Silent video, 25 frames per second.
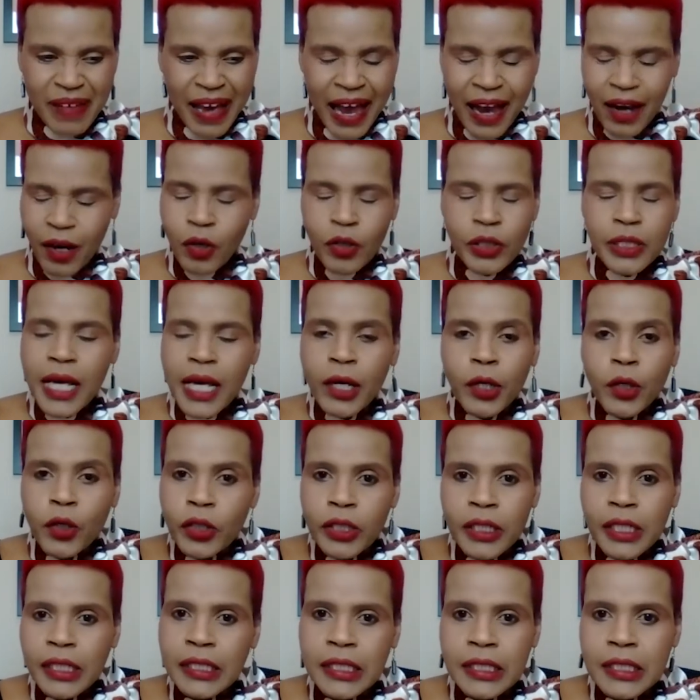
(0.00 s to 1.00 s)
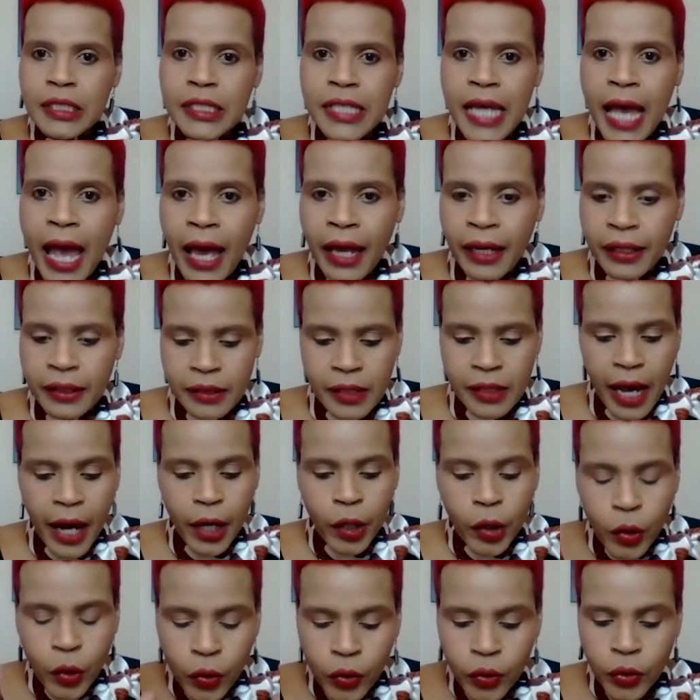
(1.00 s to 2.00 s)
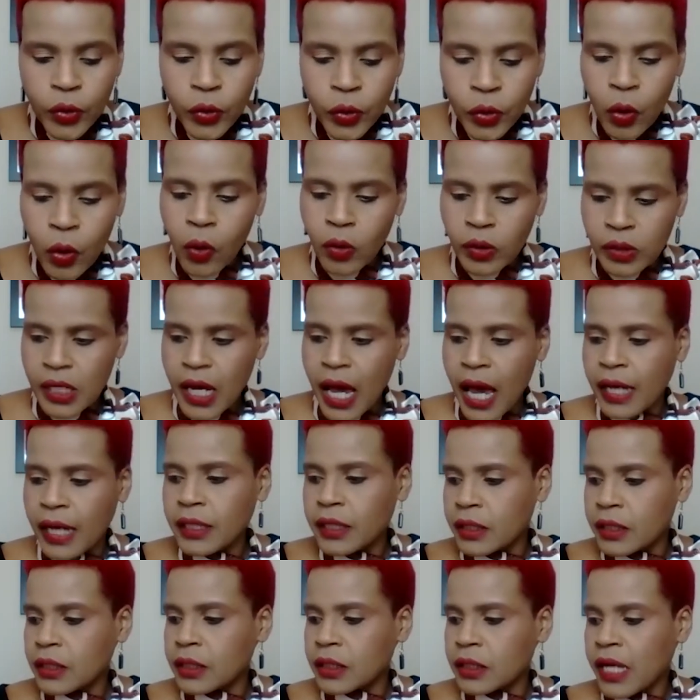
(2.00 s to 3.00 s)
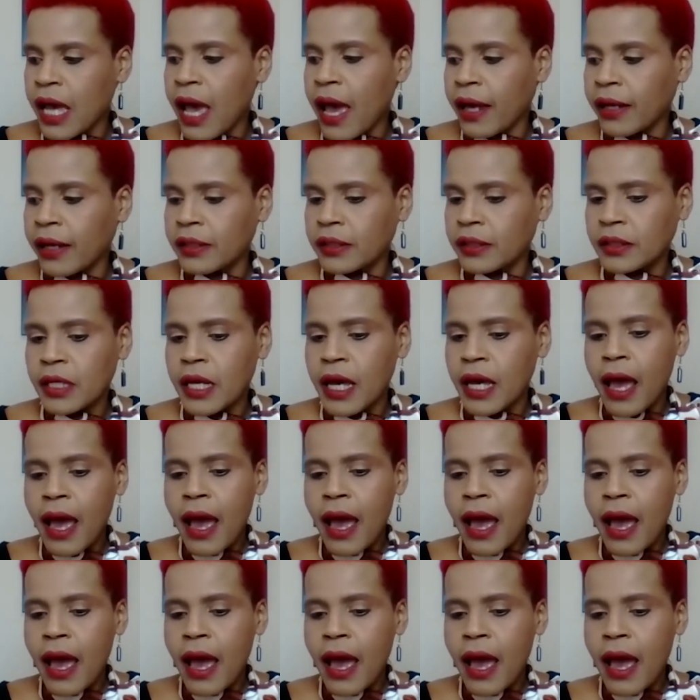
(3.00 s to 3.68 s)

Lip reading: because I could not understand